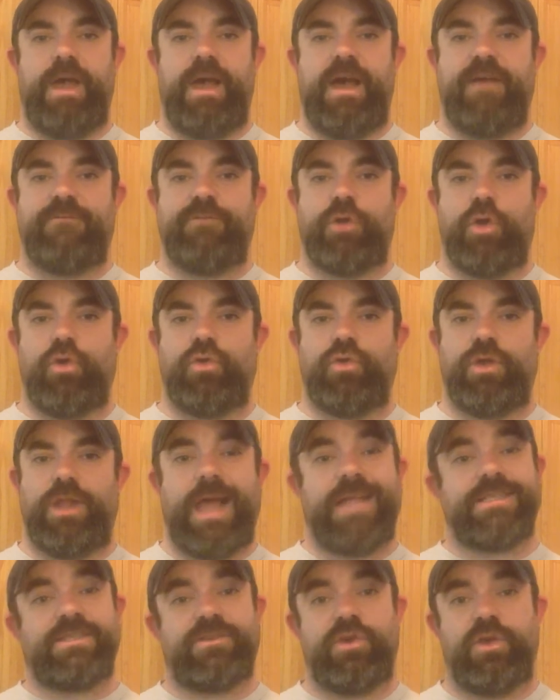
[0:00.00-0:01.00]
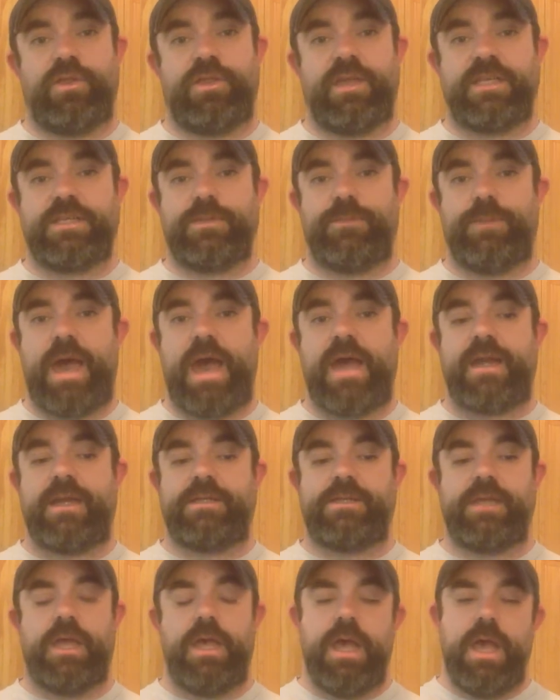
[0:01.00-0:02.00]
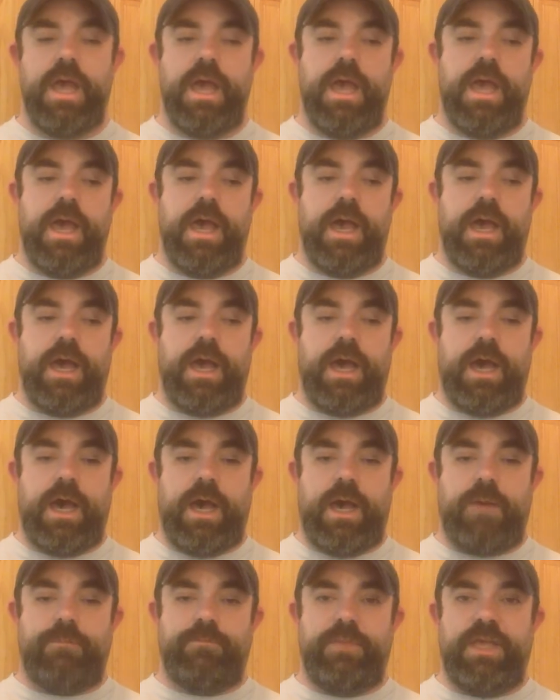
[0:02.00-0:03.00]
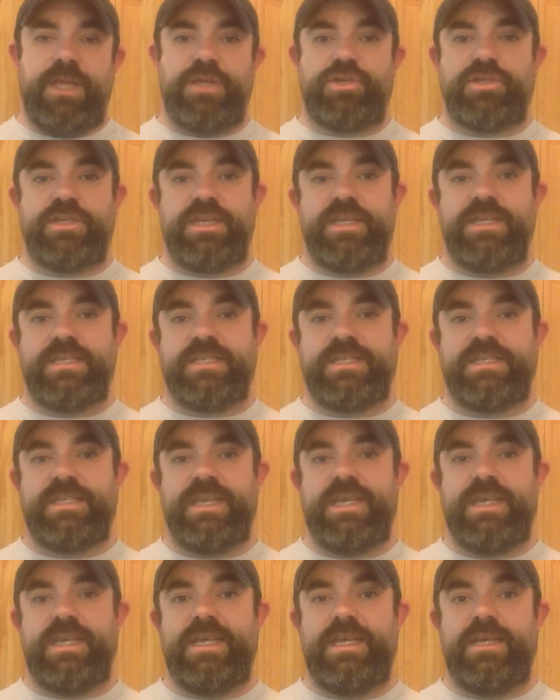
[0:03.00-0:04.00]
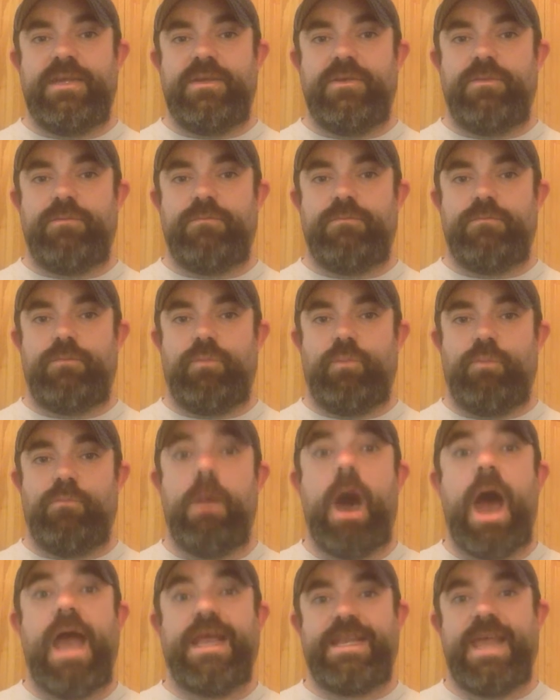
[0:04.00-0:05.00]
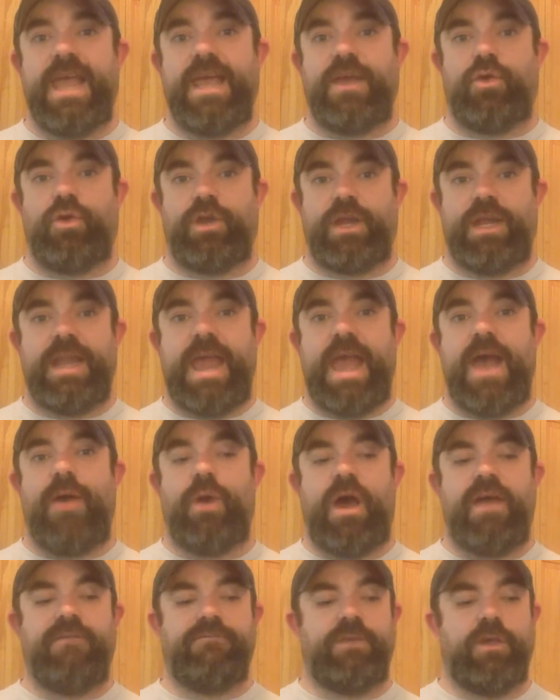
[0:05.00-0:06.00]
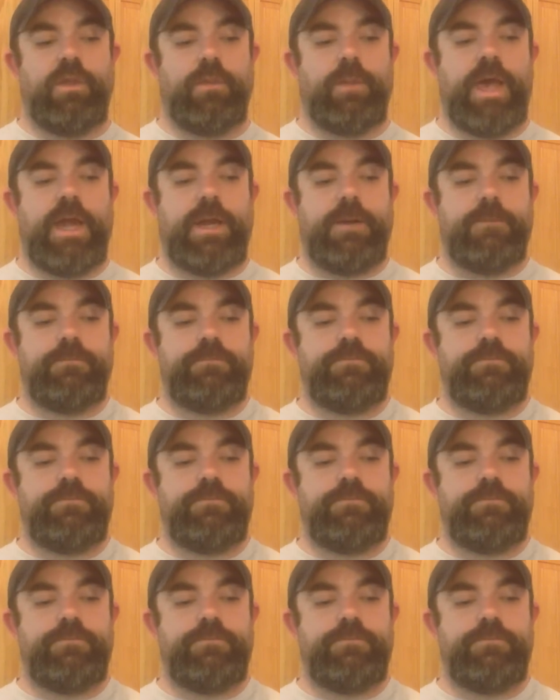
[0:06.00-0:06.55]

I've heard lots of good things about it. Interested to see my take on it and how I feel about it.